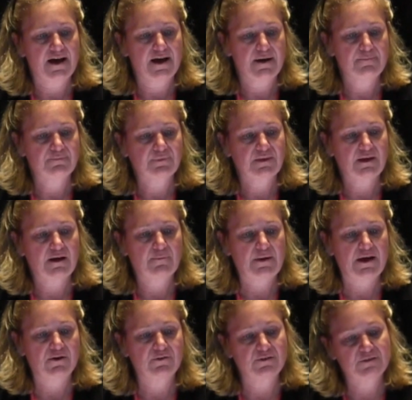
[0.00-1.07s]

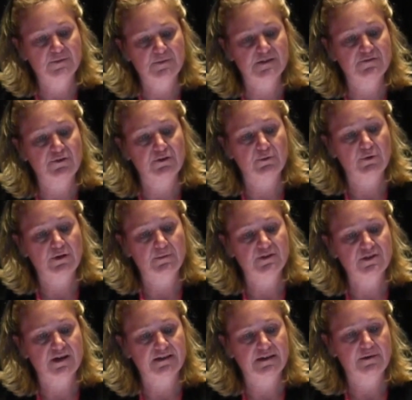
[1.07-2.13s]
about, specifically we're going to be
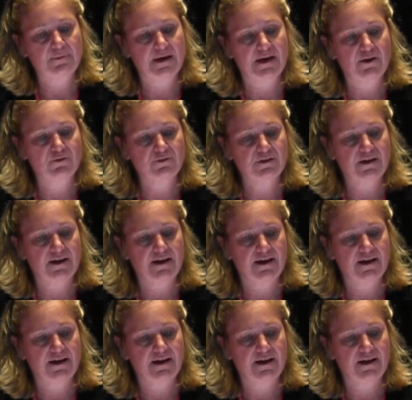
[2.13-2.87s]
talking about